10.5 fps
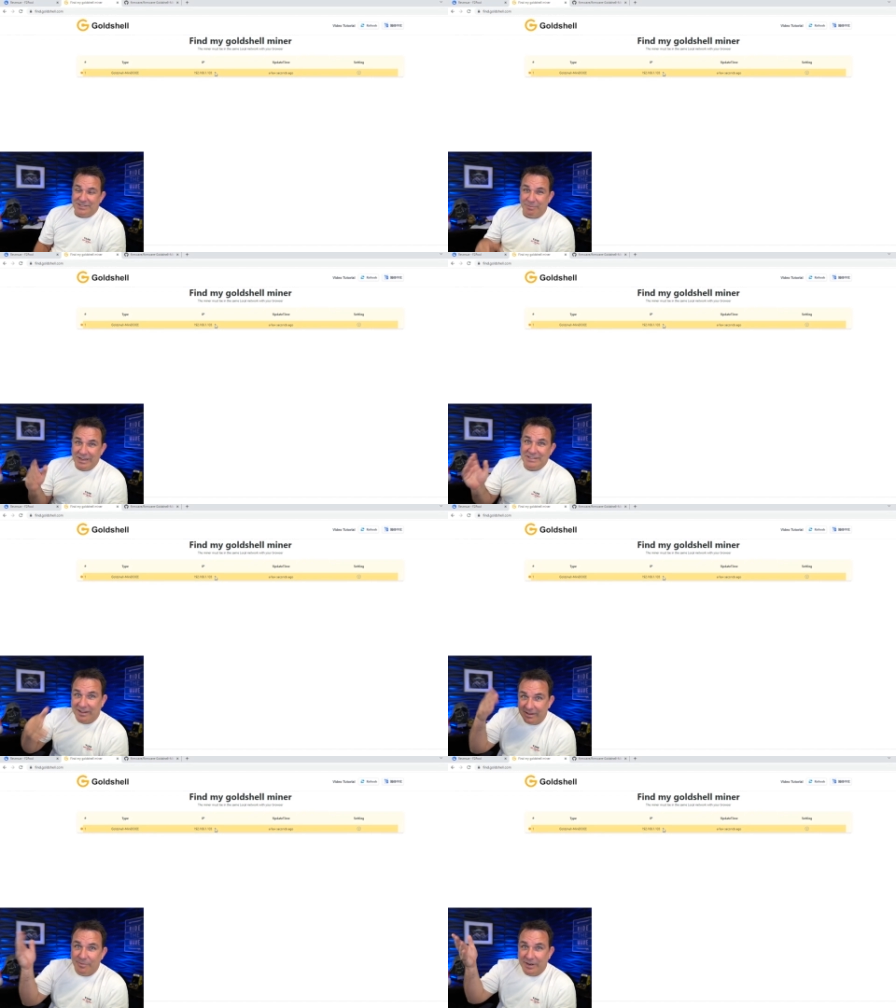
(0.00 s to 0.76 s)
So
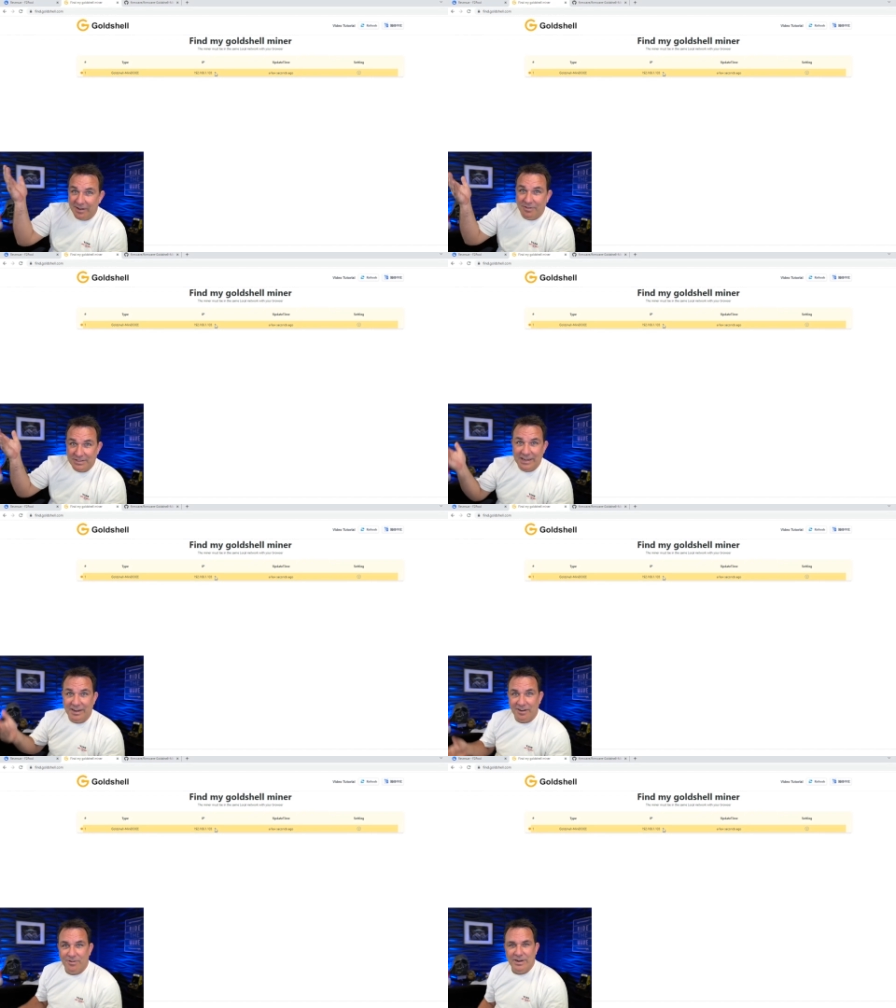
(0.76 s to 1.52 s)
basically when it goes
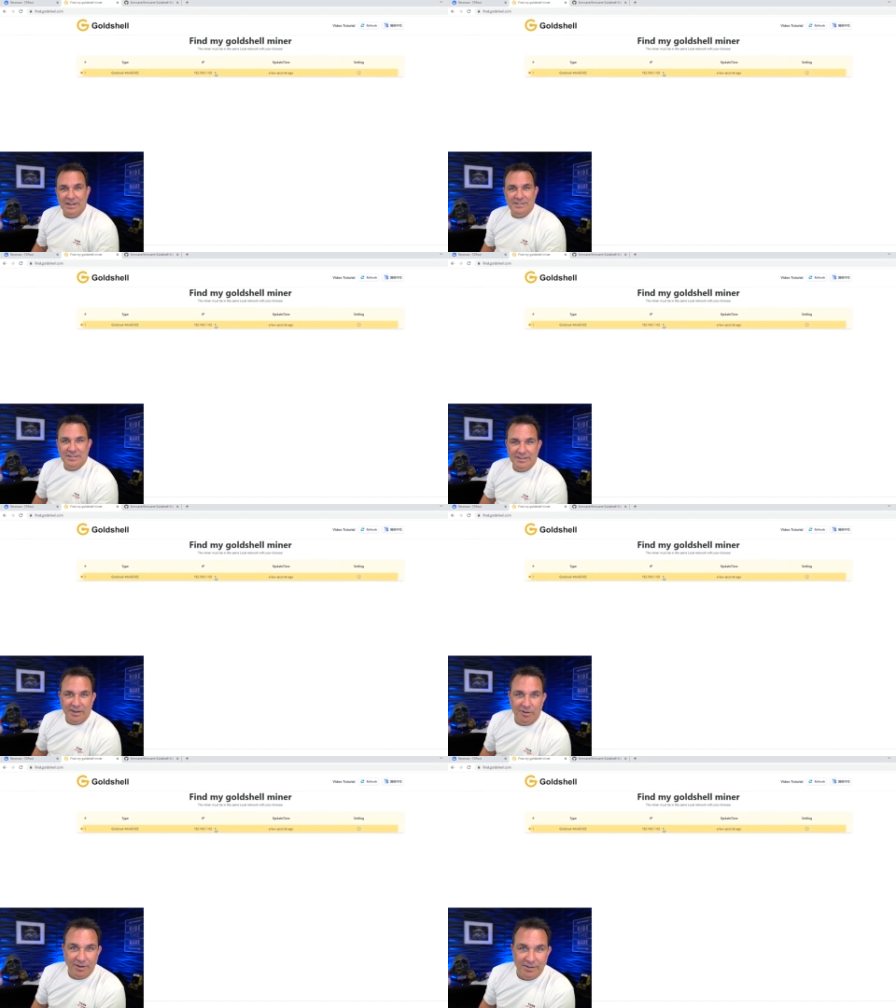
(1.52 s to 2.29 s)
in, it creates,
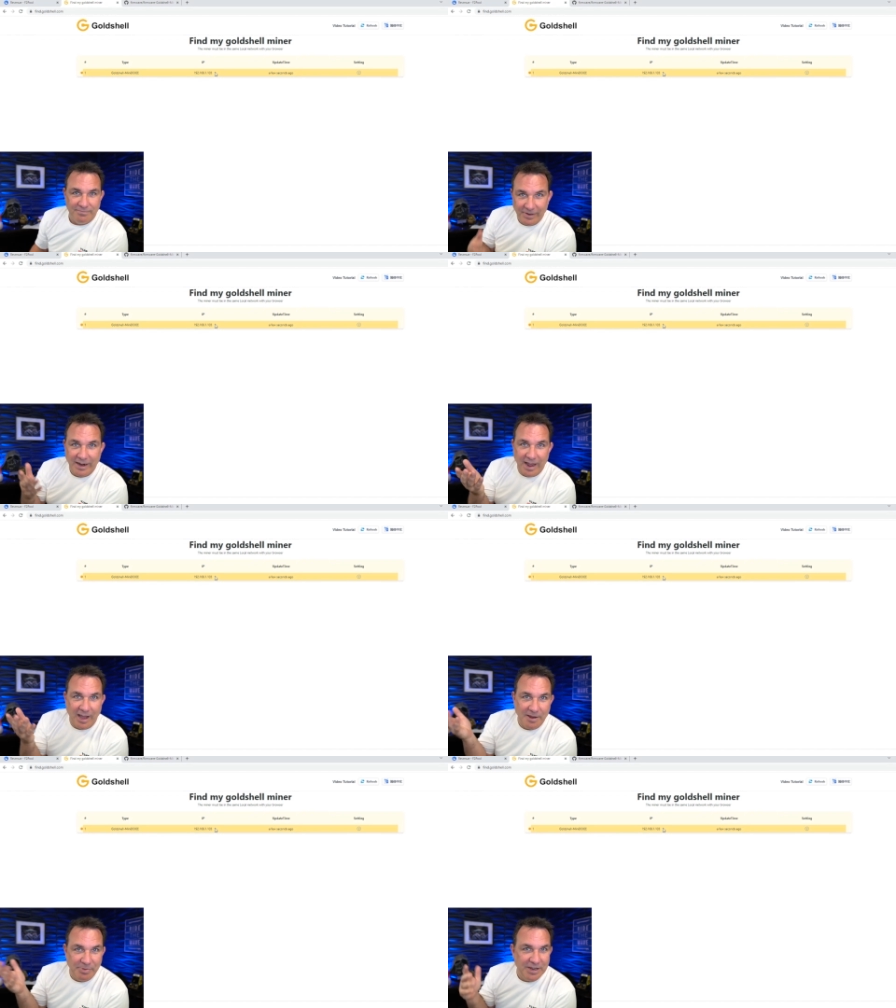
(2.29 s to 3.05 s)
you know, an
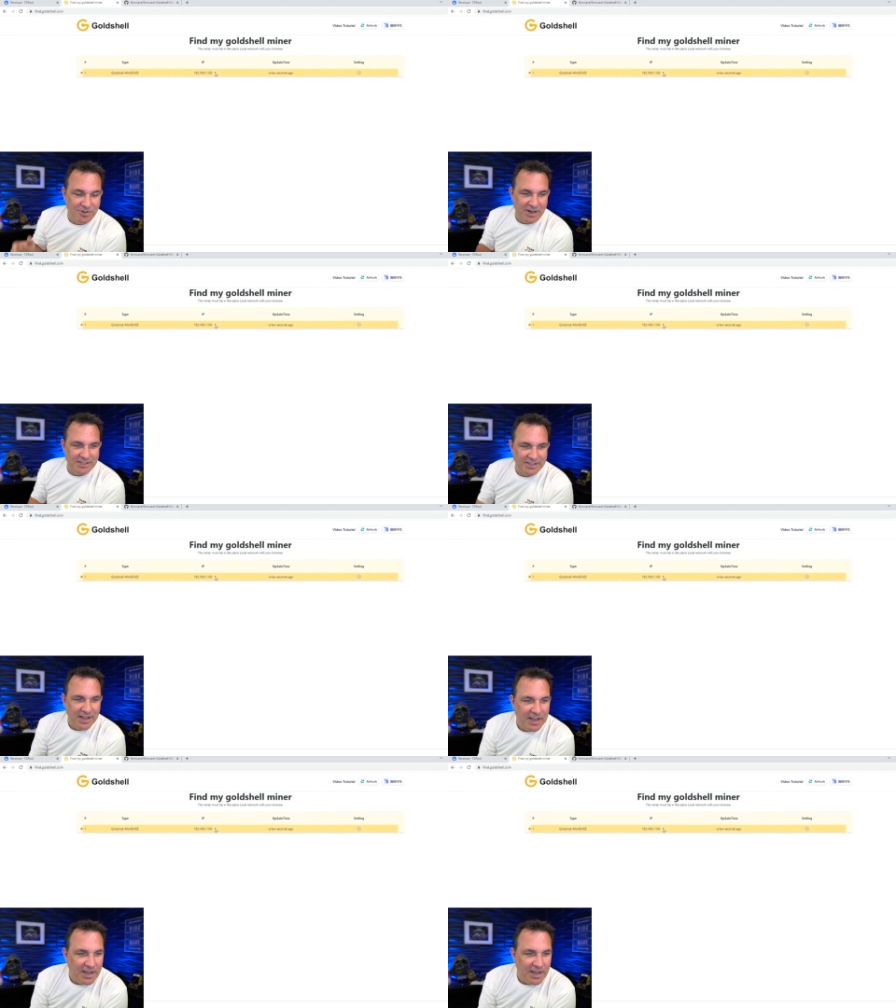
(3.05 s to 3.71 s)
I P address.